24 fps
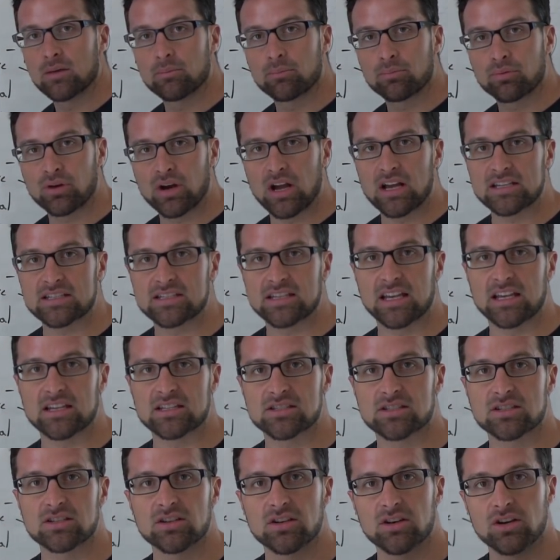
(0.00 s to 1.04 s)

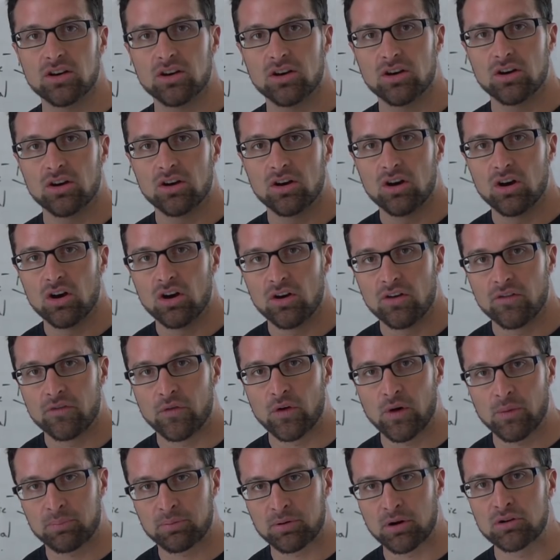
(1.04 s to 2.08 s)
process
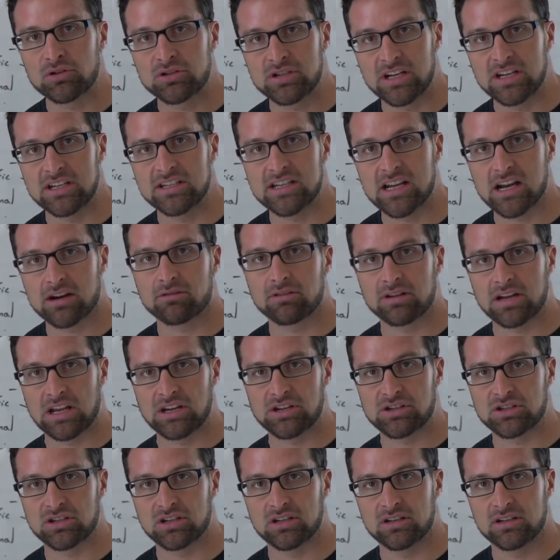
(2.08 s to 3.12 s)
for protein
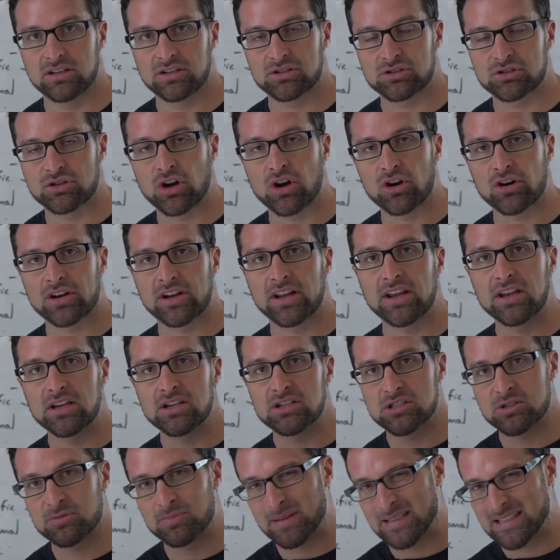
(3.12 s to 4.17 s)
degradation. It's targeting
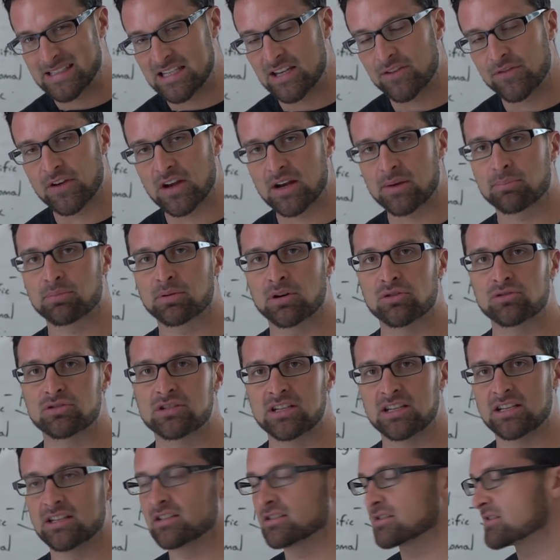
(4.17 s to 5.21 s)
specific
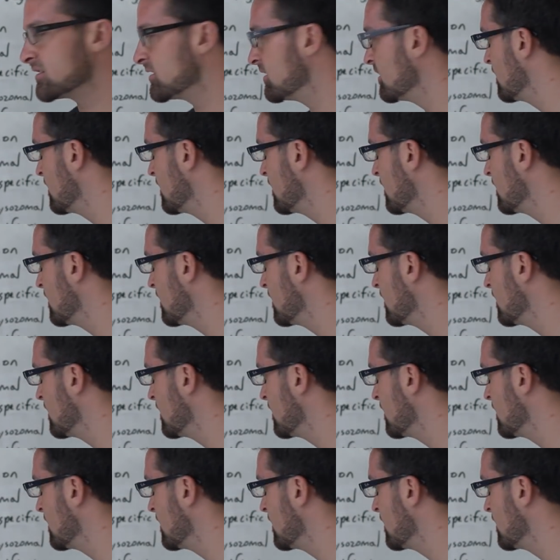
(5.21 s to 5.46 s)
proteins.